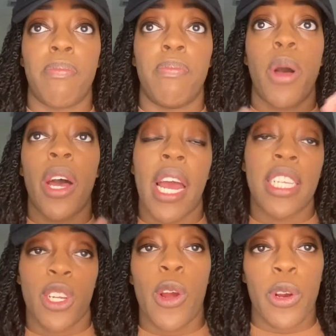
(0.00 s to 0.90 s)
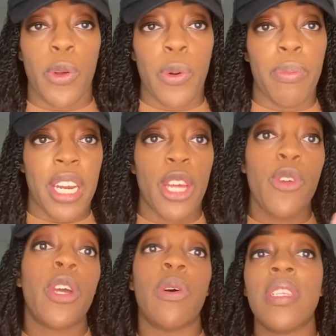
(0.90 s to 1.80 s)
put as an article, meaning you
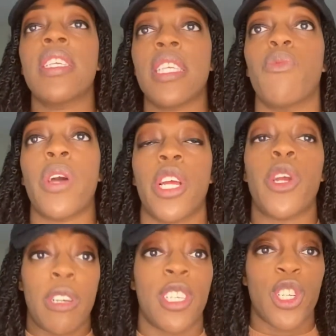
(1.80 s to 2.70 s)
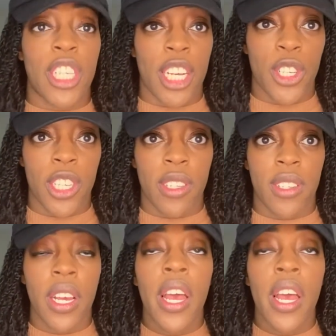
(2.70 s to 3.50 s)
can only see what your suggestions.